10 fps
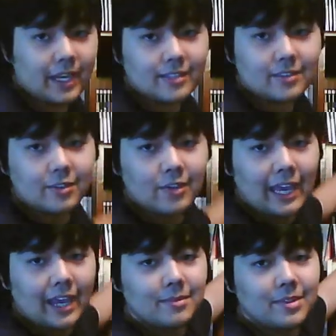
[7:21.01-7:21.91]
PS2
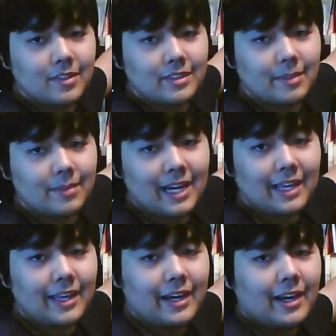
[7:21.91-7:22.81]
games. You can see
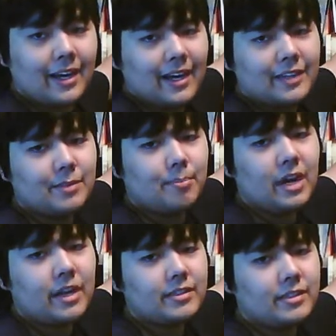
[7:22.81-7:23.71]
behind there. It's a
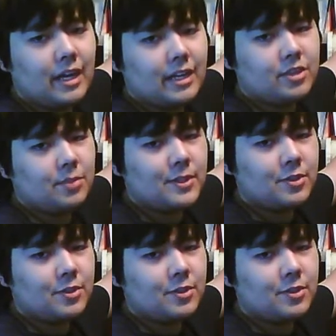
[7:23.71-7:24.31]
boxed Super